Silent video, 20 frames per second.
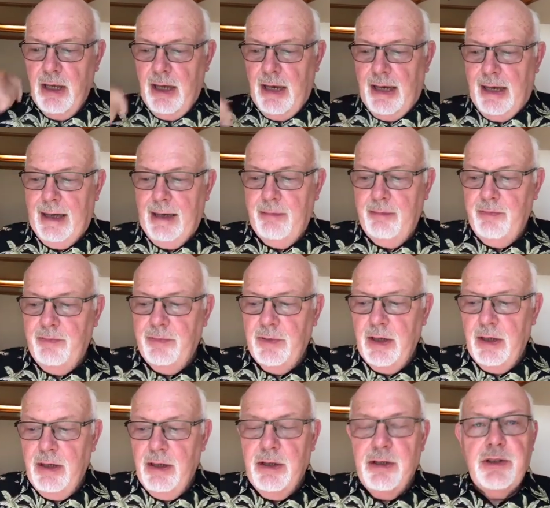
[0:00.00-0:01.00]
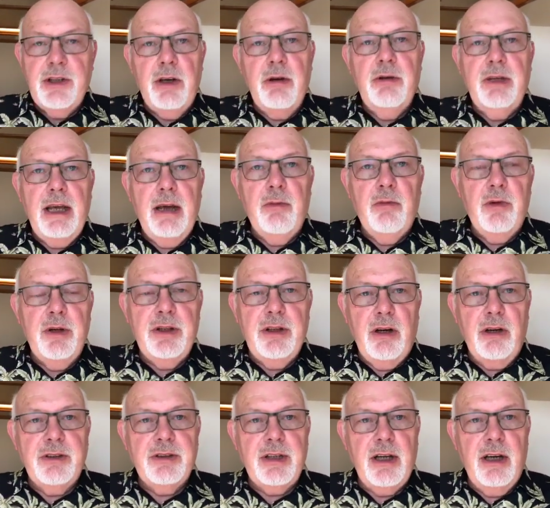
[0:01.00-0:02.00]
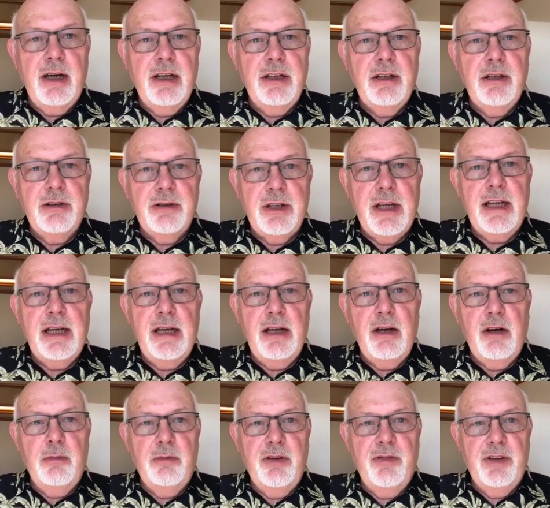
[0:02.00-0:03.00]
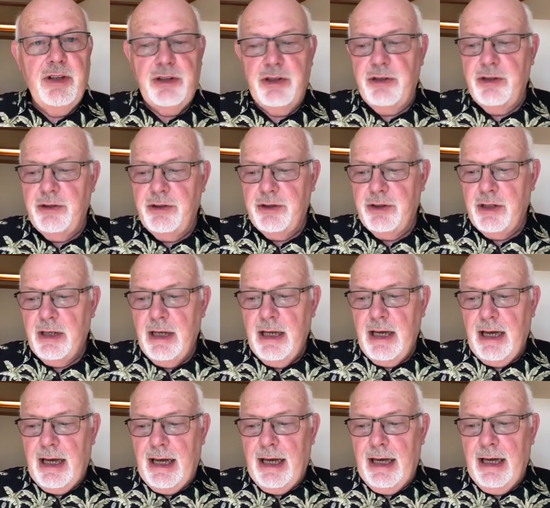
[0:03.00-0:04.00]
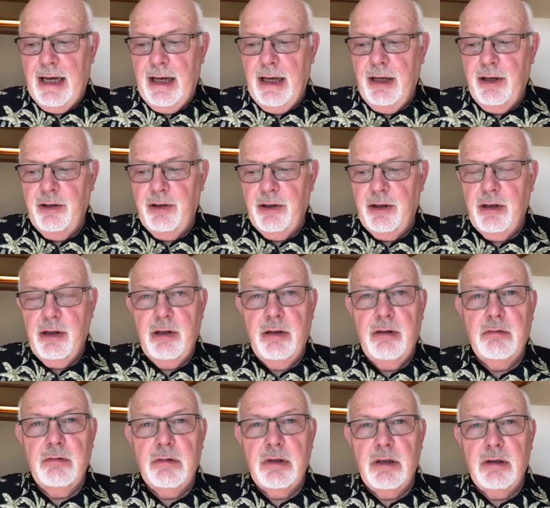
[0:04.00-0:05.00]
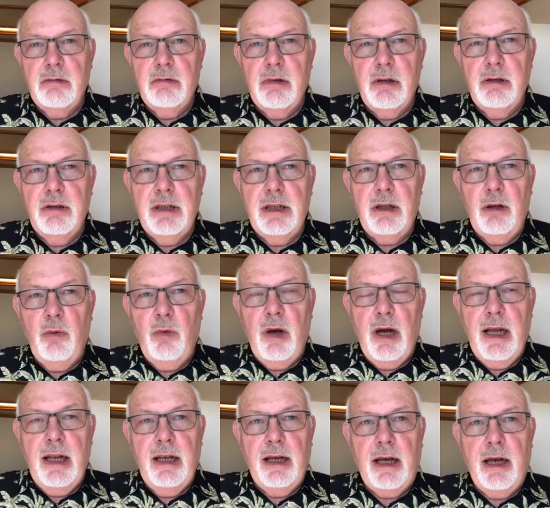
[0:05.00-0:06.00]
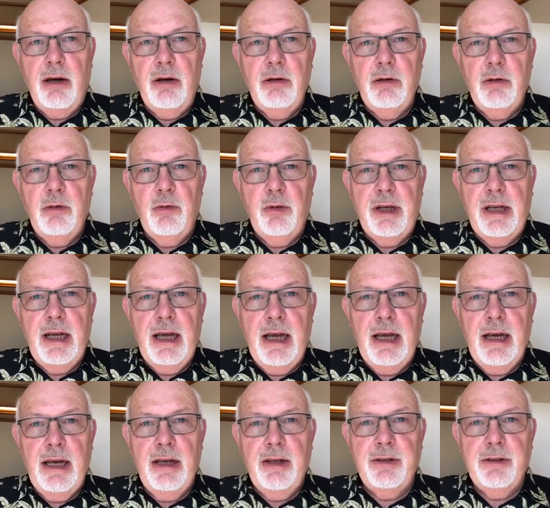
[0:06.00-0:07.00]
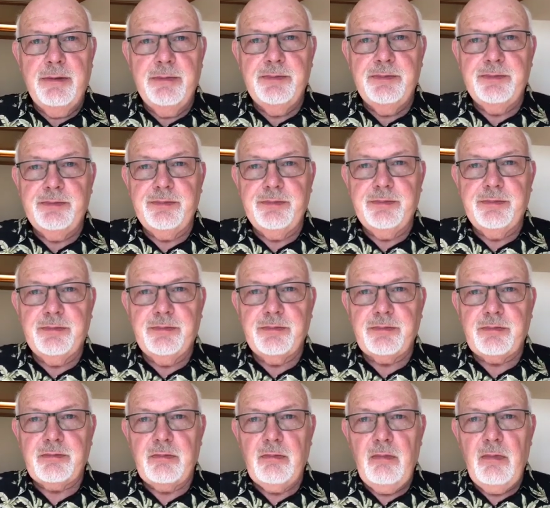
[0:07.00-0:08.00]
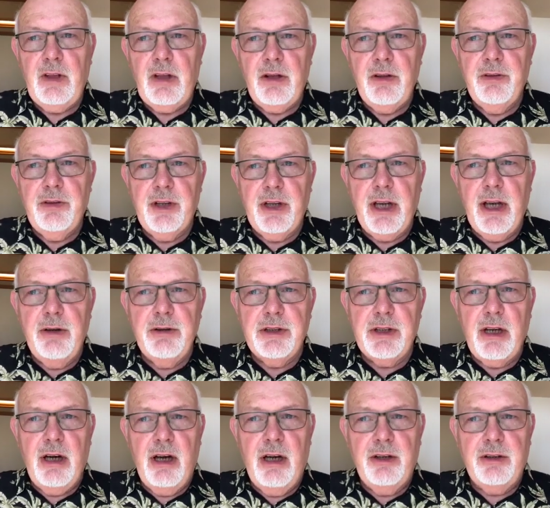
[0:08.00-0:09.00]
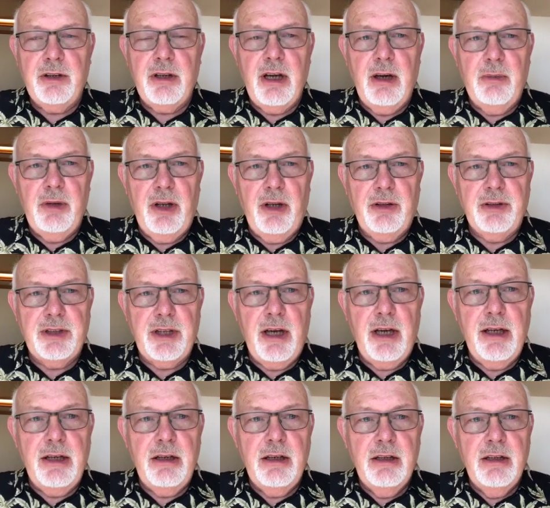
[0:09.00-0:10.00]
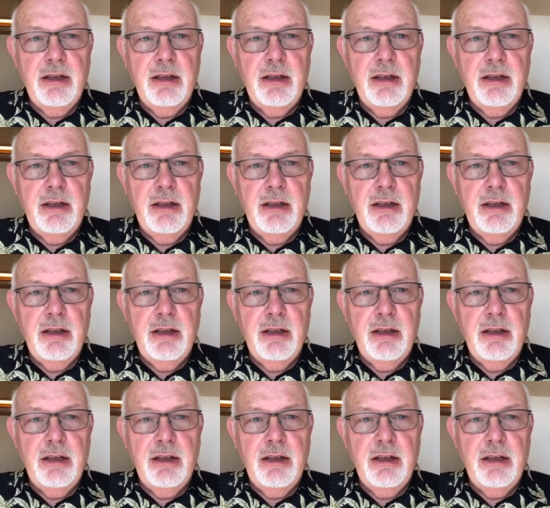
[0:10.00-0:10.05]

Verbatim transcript: Um, so, yeah, we're dockside taking on provisions, and a little while ago we had the Coast Guard come alongside